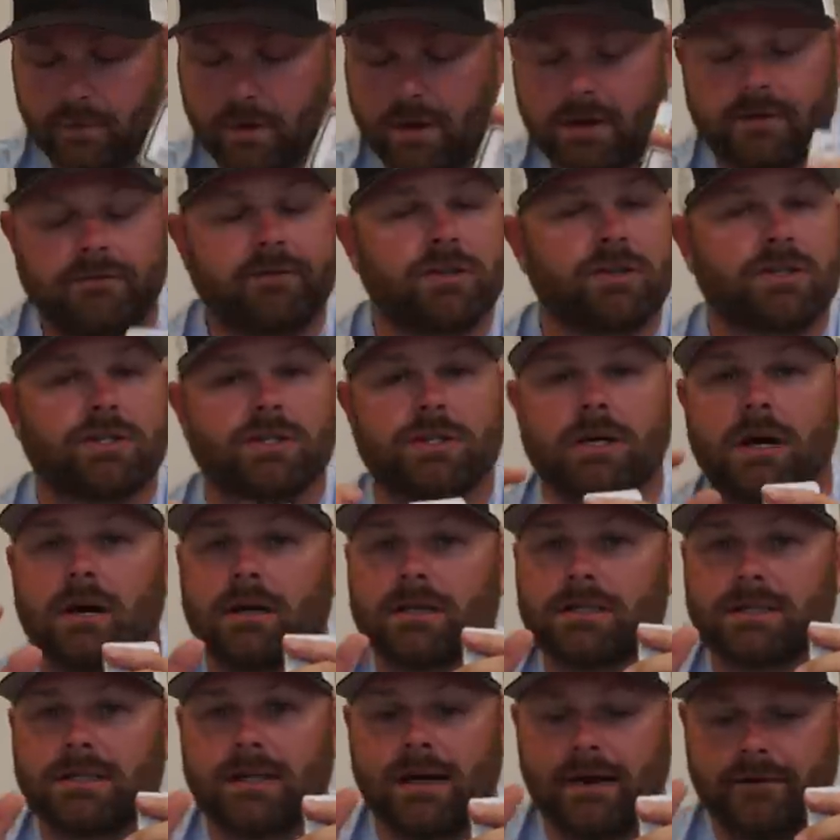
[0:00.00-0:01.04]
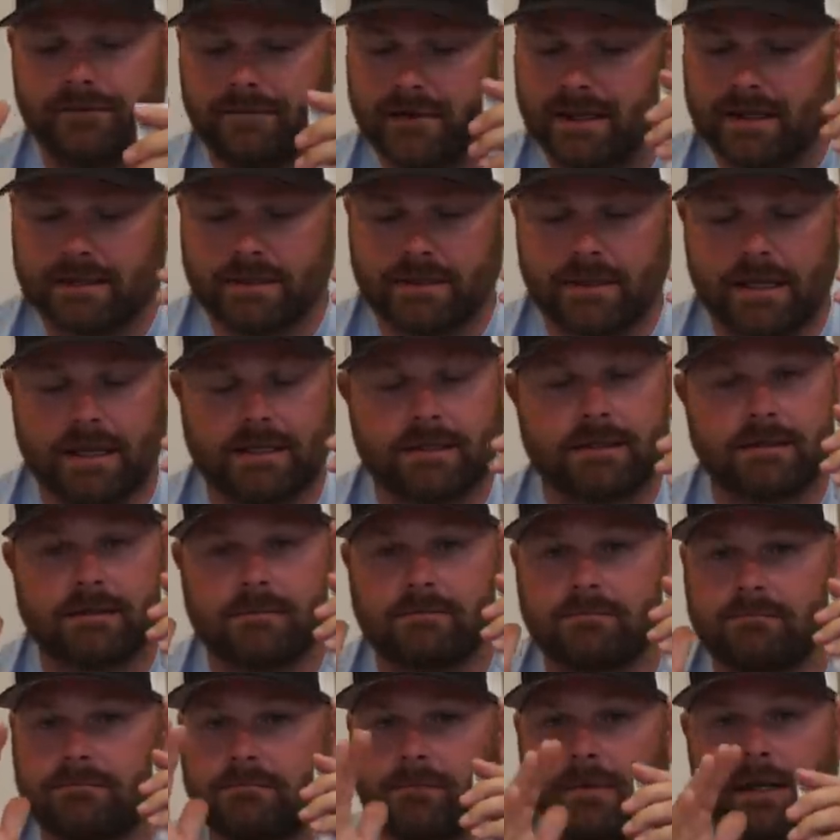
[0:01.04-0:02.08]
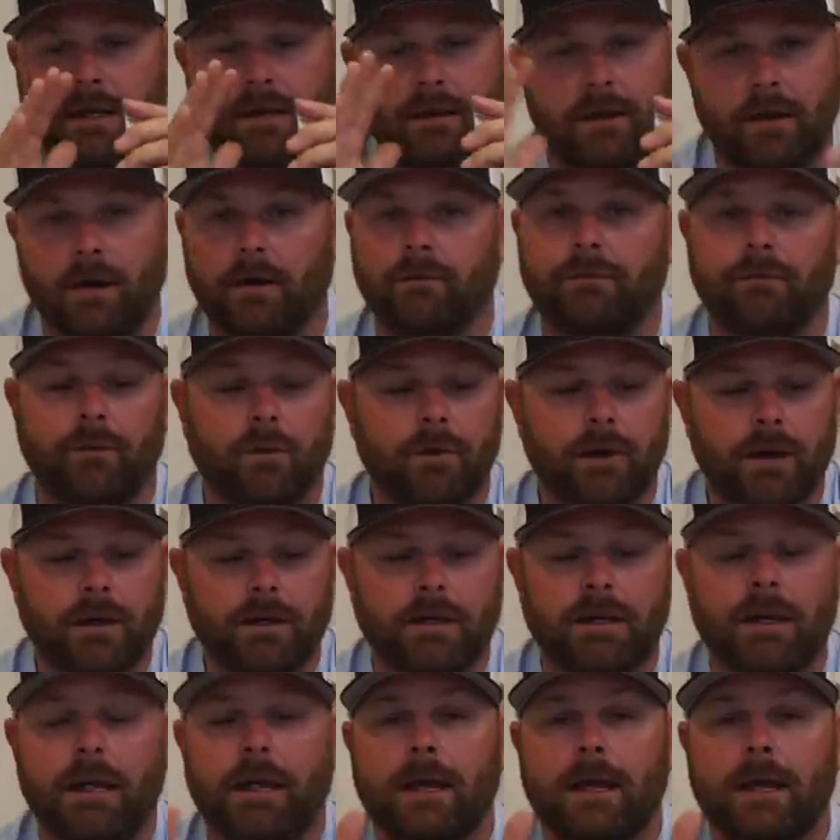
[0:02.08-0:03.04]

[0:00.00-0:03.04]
want to fish stock stuff, that that's go for it.